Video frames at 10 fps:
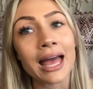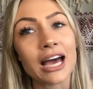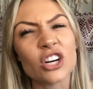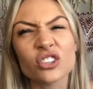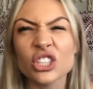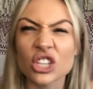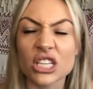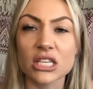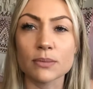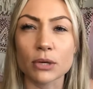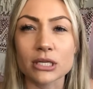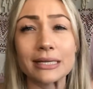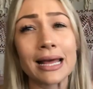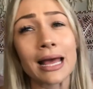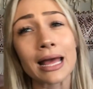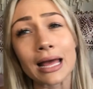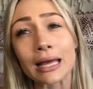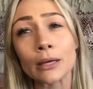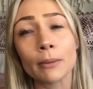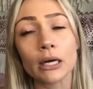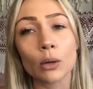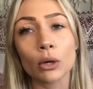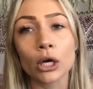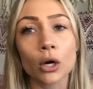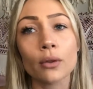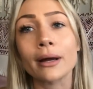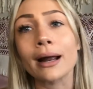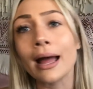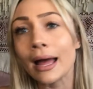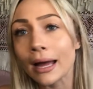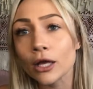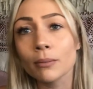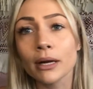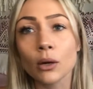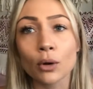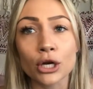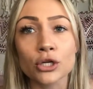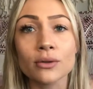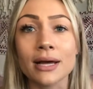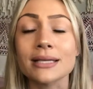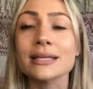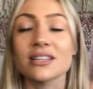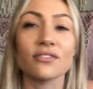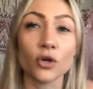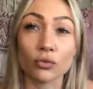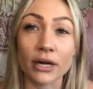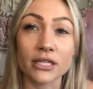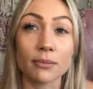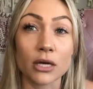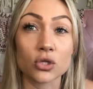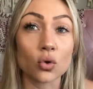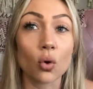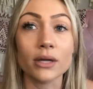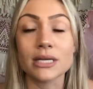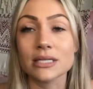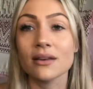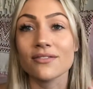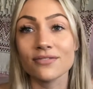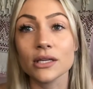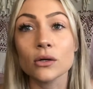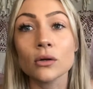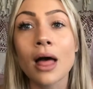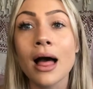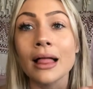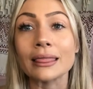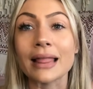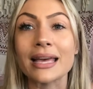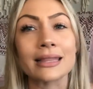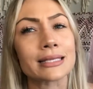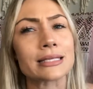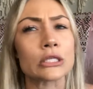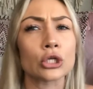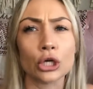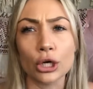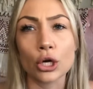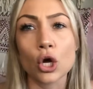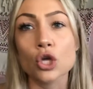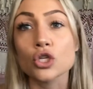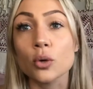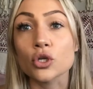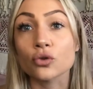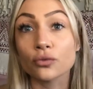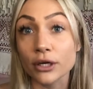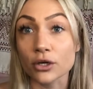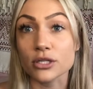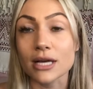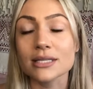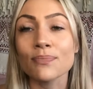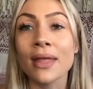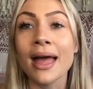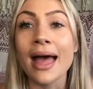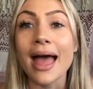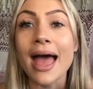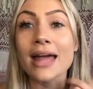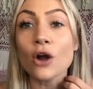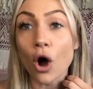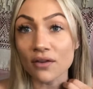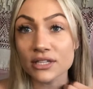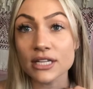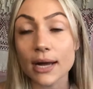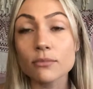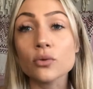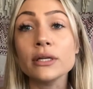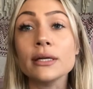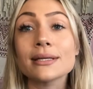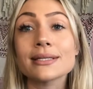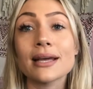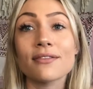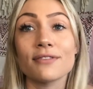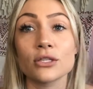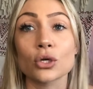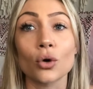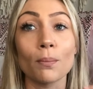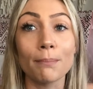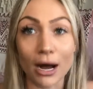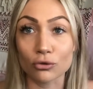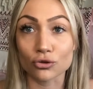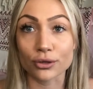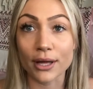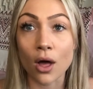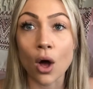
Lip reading: I don't really trust this person. You might not want to go there. You might not want to do this. It doesn't feel right to my soul. It doesn't feel like this is good. So it triggers us. And oftentimes we need to set a physical boundary.